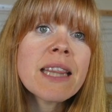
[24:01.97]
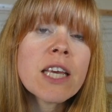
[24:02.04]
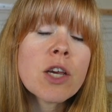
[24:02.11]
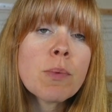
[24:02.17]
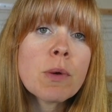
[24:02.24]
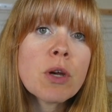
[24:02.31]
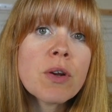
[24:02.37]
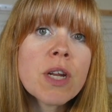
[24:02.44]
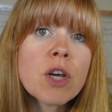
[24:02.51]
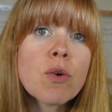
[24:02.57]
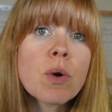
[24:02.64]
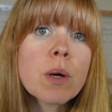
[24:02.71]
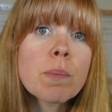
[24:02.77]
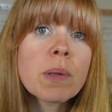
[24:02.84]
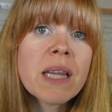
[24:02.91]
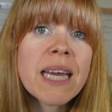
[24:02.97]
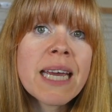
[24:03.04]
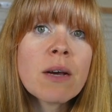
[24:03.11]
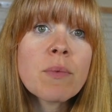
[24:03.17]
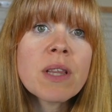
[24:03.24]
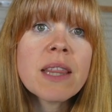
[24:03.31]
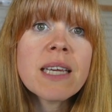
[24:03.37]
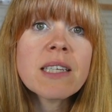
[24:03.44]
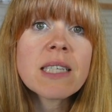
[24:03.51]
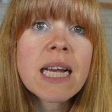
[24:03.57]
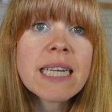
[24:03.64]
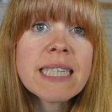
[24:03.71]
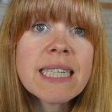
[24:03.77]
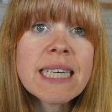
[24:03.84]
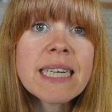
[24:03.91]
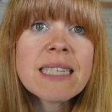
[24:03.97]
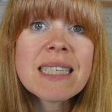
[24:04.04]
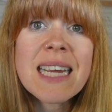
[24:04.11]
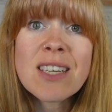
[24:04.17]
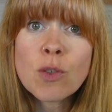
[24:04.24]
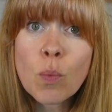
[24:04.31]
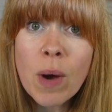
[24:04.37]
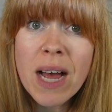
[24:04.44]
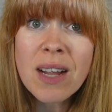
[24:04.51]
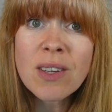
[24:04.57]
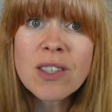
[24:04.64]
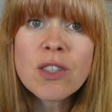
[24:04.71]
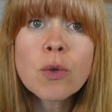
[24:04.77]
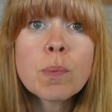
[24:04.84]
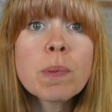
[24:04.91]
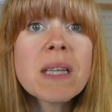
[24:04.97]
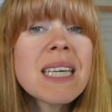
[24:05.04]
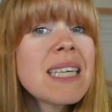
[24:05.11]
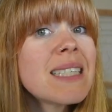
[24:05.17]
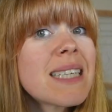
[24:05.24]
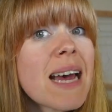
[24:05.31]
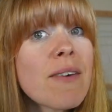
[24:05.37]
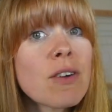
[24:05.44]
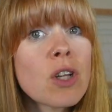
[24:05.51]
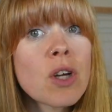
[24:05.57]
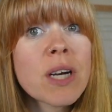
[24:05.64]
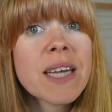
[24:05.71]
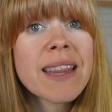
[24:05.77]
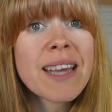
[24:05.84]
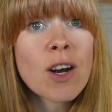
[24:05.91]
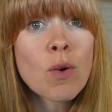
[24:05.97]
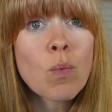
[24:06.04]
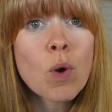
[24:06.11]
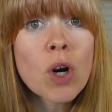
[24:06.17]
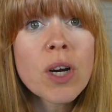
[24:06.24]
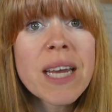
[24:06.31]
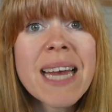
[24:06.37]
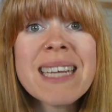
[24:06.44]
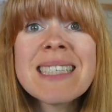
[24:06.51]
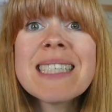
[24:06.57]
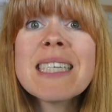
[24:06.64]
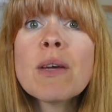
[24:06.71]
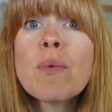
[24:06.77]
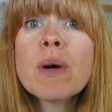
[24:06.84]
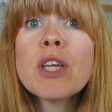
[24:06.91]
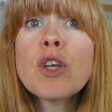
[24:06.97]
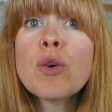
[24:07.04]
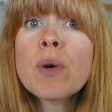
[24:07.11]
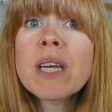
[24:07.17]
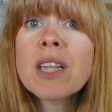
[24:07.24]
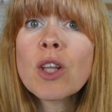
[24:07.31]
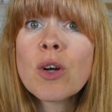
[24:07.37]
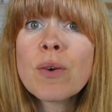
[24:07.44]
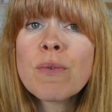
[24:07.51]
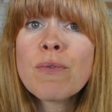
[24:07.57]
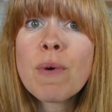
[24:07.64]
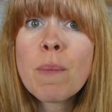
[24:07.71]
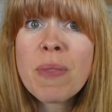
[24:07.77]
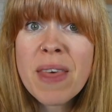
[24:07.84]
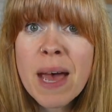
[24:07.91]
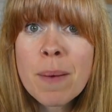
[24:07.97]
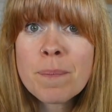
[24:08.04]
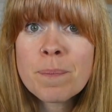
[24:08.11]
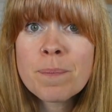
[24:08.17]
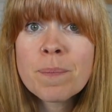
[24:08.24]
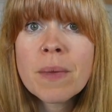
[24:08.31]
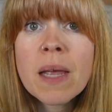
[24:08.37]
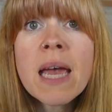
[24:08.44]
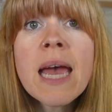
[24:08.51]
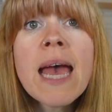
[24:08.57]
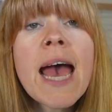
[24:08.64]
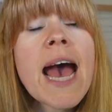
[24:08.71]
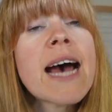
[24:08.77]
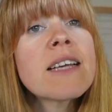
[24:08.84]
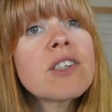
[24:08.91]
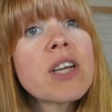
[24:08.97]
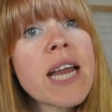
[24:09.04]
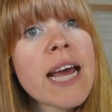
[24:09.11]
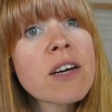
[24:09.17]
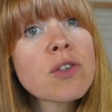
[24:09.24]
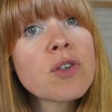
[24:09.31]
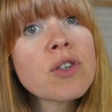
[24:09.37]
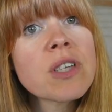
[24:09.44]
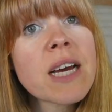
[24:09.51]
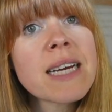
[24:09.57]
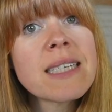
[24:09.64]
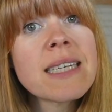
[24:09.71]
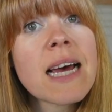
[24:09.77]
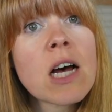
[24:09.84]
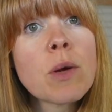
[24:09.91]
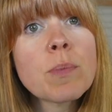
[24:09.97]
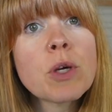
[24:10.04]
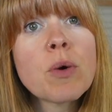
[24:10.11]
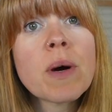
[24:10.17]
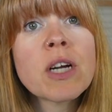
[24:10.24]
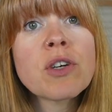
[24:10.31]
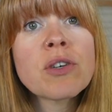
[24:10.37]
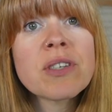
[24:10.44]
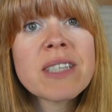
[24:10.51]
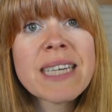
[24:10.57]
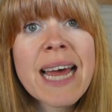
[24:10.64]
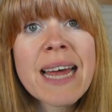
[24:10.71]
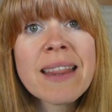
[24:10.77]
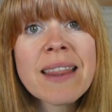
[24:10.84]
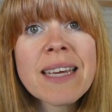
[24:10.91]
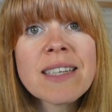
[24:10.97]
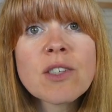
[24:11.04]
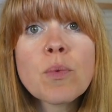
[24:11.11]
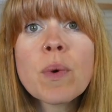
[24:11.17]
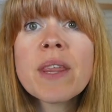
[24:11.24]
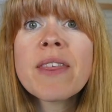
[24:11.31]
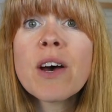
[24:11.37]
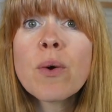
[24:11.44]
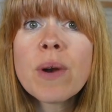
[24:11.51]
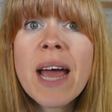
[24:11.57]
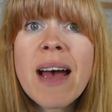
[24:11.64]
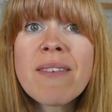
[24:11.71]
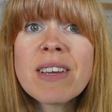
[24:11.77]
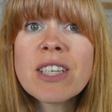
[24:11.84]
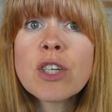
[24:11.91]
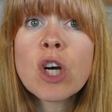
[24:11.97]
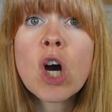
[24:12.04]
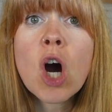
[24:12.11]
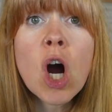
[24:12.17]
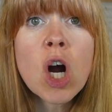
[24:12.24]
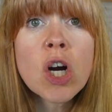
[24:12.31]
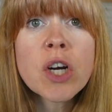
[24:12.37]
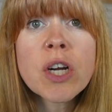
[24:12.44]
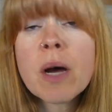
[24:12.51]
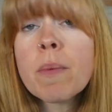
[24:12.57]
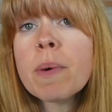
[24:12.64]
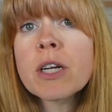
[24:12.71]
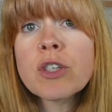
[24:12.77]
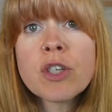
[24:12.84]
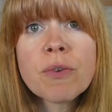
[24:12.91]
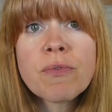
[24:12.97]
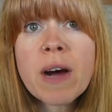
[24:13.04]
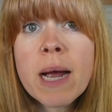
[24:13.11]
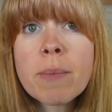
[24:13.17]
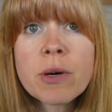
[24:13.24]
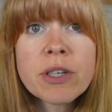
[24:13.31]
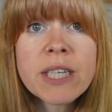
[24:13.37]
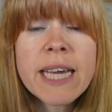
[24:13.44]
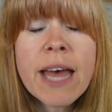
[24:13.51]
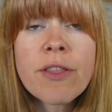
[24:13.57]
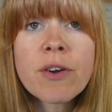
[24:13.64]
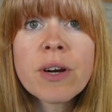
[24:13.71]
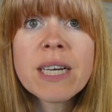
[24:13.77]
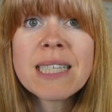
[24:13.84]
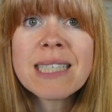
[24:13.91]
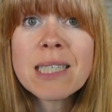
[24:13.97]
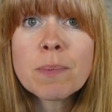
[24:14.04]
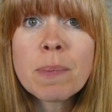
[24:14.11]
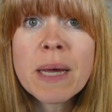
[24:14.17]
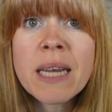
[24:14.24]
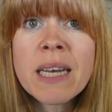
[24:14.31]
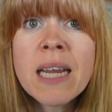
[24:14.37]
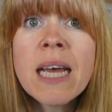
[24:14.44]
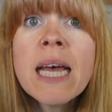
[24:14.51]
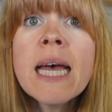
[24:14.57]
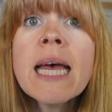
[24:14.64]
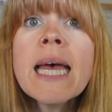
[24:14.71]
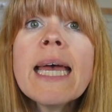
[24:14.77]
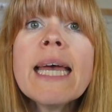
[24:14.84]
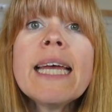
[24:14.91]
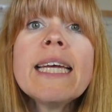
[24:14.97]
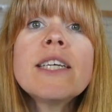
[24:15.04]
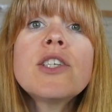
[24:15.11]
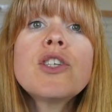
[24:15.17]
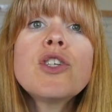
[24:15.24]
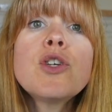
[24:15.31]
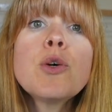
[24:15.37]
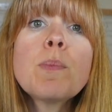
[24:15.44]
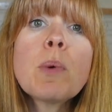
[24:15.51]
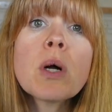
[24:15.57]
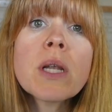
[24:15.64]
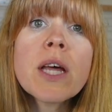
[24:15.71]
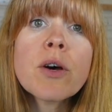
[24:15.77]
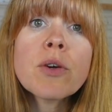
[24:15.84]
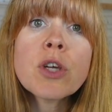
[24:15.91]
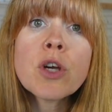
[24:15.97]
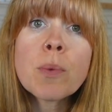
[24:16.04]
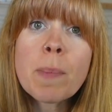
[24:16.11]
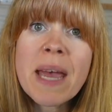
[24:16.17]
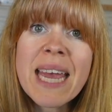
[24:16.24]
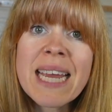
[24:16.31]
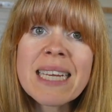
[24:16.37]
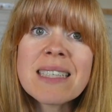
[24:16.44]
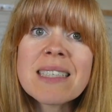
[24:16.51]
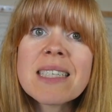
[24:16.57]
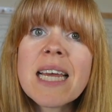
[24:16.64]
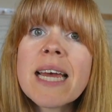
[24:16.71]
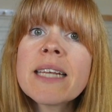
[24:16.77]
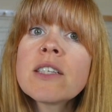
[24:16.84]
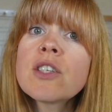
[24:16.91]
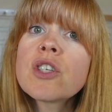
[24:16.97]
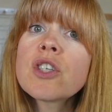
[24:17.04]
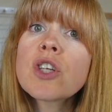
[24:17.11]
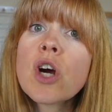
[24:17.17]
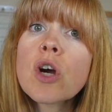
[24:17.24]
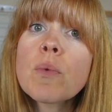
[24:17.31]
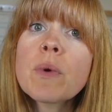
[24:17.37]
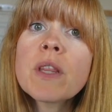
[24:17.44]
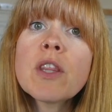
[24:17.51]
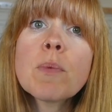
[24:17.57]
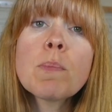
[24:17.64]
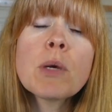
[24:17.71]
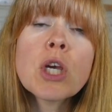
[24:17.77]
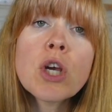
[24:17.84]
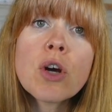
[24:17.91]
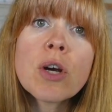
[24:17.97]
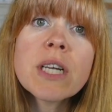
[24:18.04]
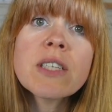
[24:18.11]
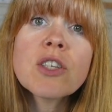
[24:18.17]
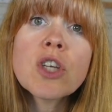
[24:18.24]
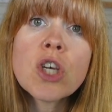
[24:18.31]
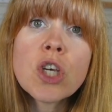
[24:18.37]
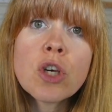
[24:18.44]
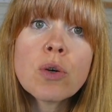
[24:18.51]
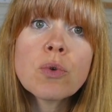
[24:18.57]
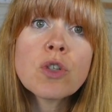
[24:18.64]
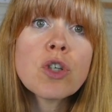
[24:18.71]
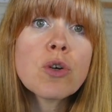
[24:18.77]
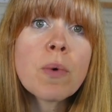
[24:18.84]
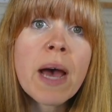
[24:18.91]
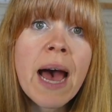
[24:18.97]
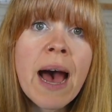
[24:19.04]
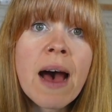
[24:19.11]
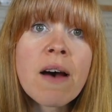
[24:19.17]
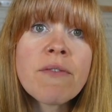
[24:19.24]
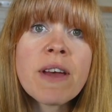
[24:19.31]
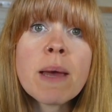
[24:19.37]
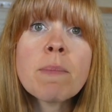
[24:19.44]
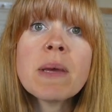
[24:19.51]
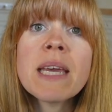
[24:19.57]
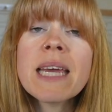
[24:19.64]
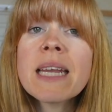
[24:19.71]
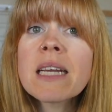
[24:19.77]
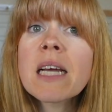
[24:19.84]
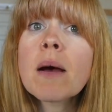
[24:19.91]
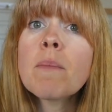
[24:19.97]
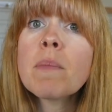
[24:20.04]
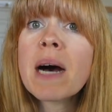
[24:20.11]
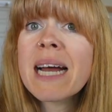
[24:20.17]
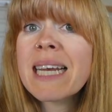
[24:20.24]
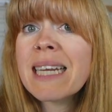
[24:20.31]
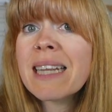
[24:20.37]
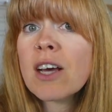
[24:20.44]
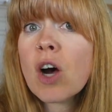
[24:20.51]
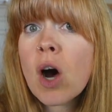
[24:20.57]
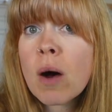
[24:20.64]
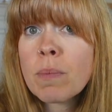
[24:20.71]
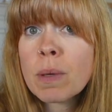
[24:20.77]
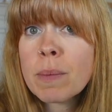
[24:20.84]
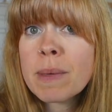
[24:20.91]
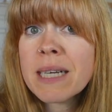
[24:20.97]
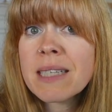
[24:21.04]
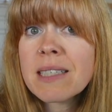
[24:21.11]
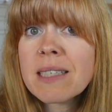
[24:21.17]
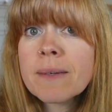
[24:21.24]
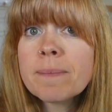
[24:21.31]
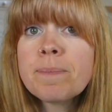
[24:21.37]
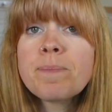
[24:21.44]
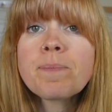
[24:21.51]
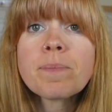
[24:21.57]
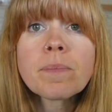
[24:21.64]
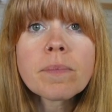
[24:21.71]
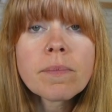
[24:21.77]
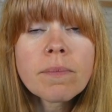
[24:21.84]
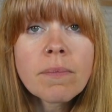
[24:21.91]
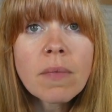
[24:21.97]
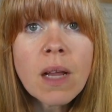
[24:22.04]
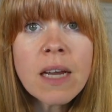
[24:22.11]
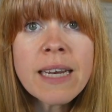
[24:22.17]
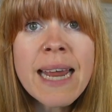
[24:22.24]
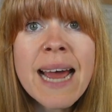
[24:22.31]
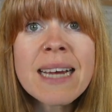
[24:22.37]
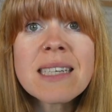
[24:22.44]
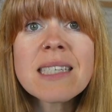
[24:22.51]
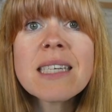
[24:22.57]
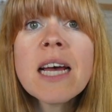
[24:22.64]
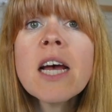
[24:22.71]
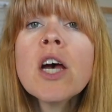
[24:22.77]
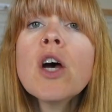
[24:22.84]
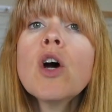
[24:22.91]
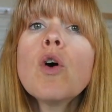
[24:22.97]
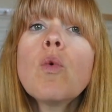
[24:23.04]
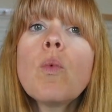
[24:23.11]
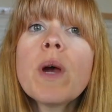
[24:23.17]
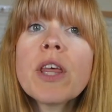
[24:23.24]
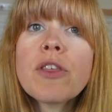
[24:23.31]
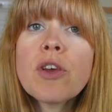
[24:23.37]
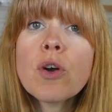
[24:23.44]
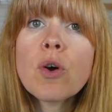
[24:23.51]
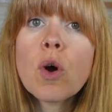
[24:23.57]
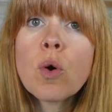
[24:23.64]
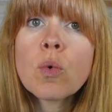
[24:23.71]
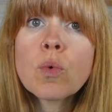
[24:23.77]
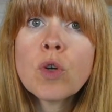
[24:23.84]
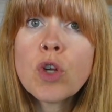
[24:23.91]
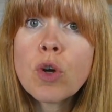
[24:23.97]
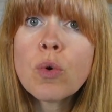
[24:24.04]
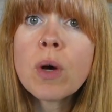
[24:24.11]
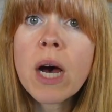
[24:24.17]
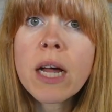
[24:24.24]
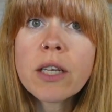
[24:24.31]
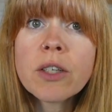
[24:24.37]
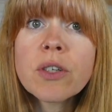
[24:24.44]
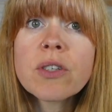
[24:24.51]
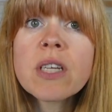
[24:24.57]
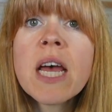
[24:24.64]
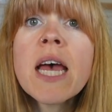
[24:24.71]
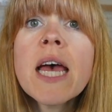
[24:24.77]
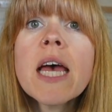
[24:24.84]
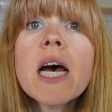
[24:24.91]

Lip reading: in the community who are playing with these ideas as well, so please have a look at their work and see what you can learn from them. As an exercise to help you understand this without having to card a bunch of fiber together and spin, is to pull out your paints and start with the purest hues you have and begin combining the complements. Next, with your own new colors,